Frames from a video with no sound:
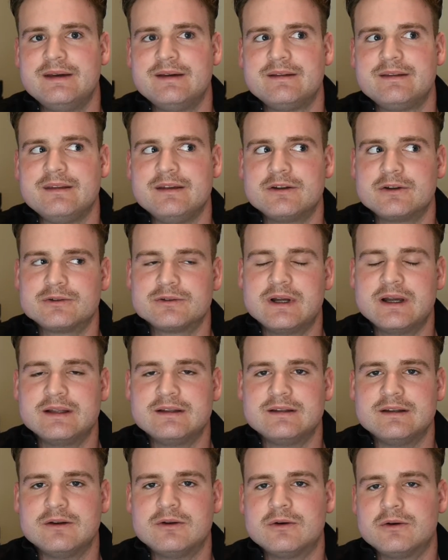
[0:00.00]

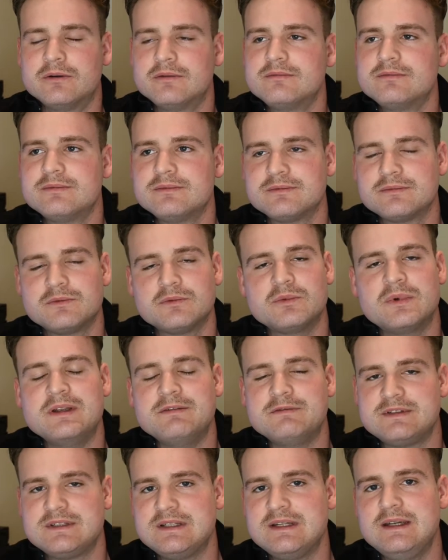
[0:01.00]
theoretically, or
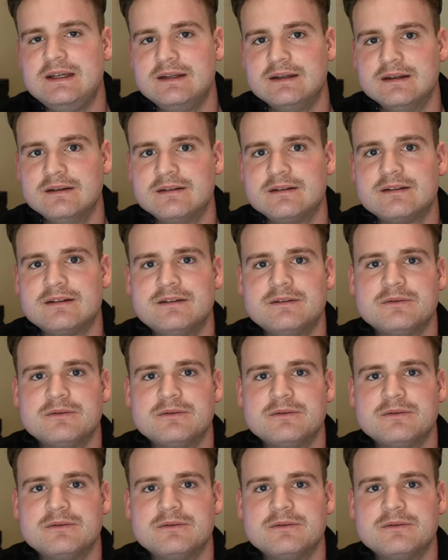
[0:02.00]
we've seen it.